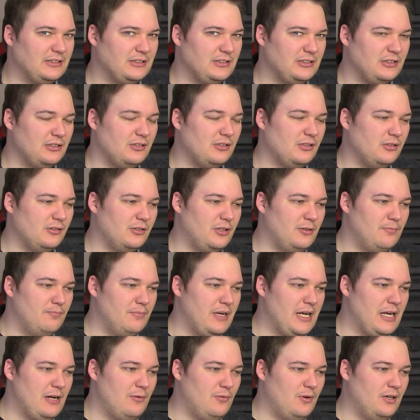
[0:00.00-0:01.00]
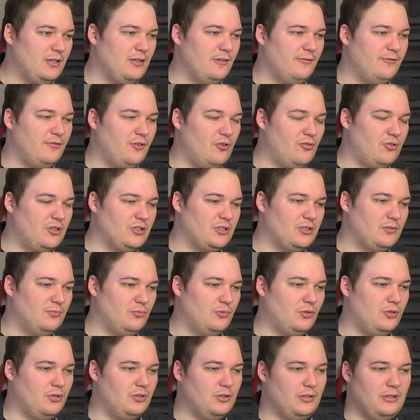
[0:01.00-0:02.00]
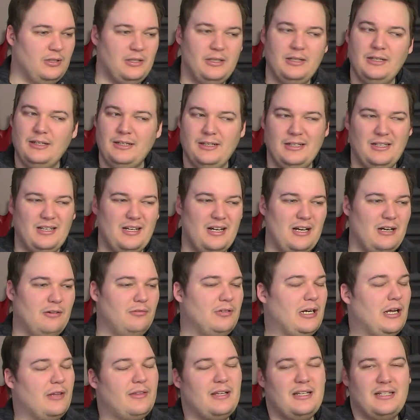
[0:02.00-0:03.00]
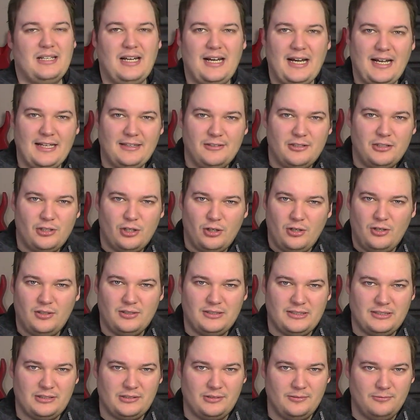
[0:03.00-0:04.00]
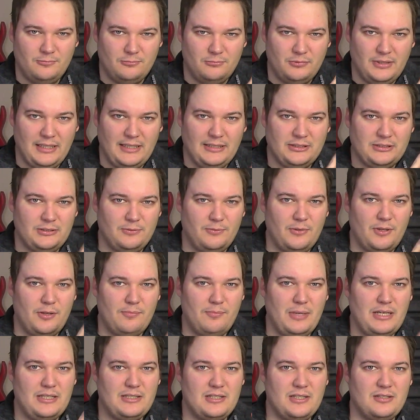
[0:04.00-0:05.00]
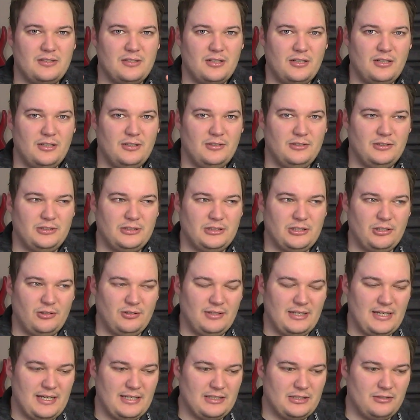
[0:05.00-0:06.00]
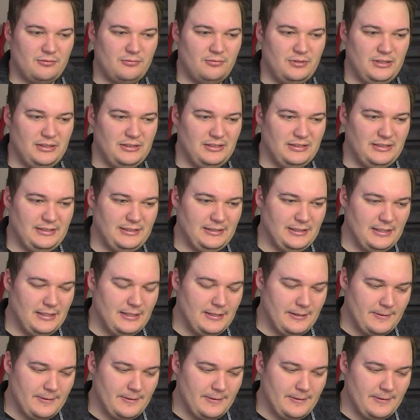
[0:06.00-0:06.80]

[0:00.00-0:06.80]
So you may want to focus more around that 100 Hertz range with the bass guitar, so it has a really